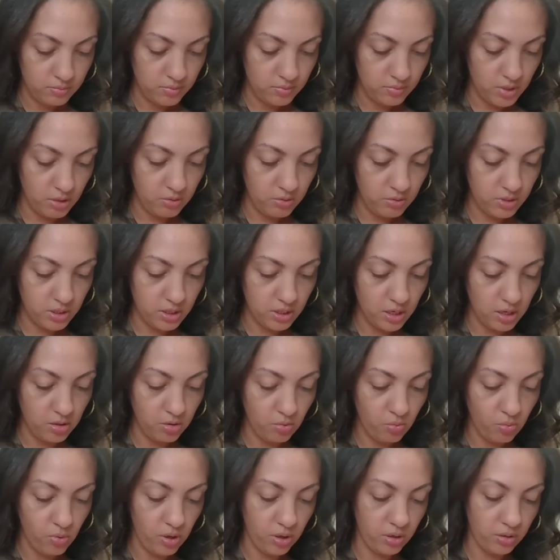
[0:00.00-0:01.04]
It was another
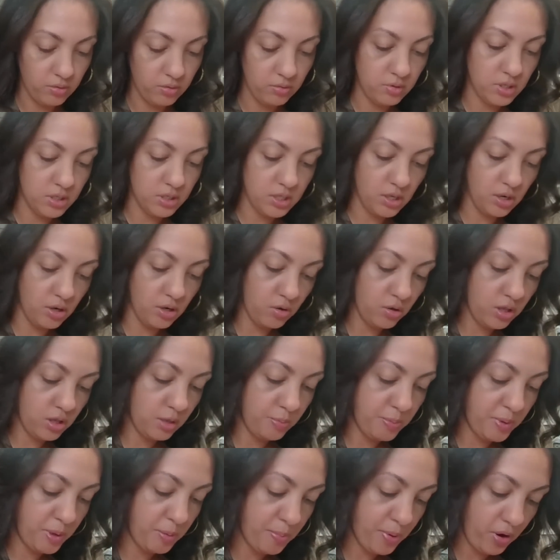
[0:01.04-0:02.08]
one. This little
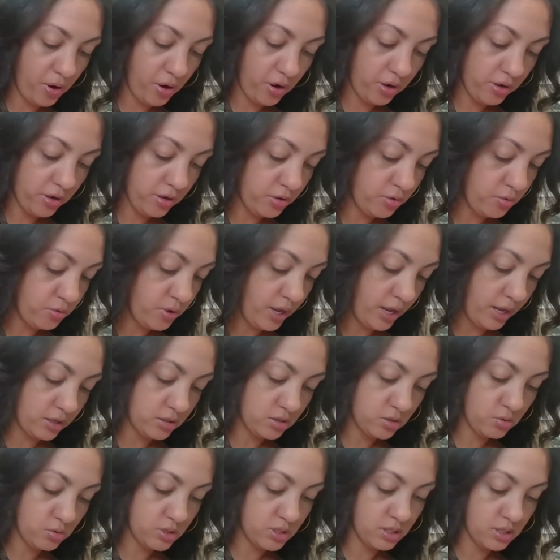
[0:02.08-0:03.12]
clippy part, you can't
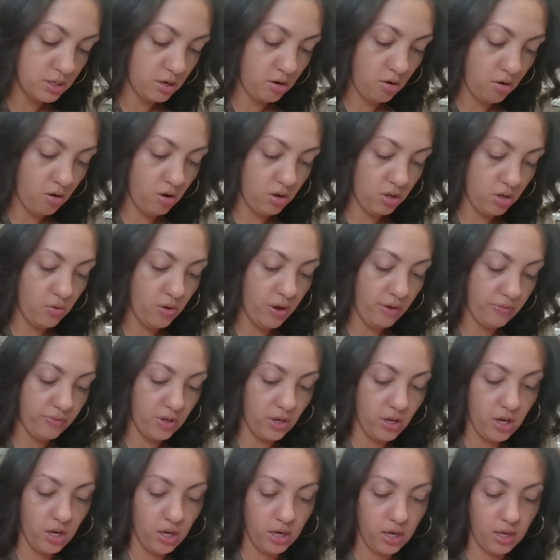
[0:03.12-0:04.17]
twist it at all. You have to
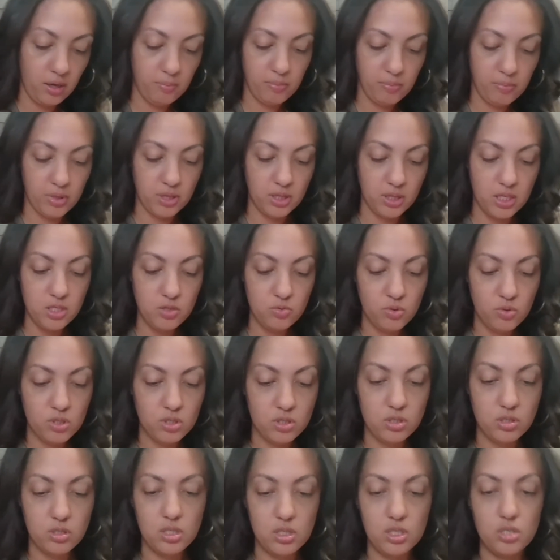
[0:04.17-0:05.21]
cut it. But these
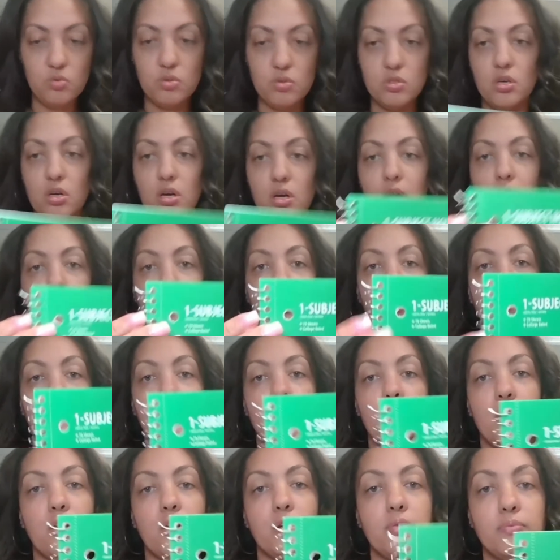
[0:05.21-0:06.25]
ones are kind of
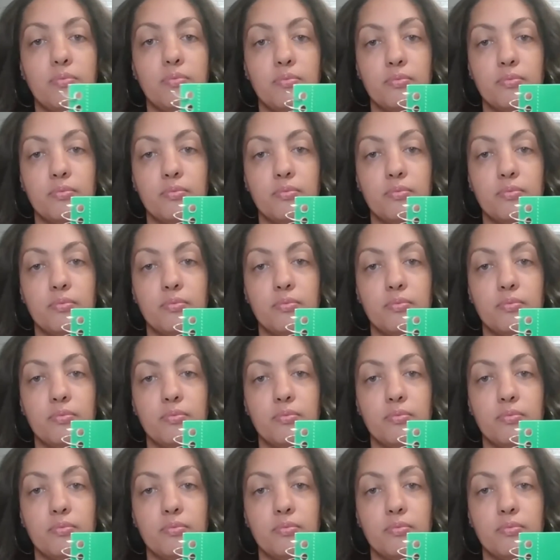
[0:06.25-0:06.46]
thin.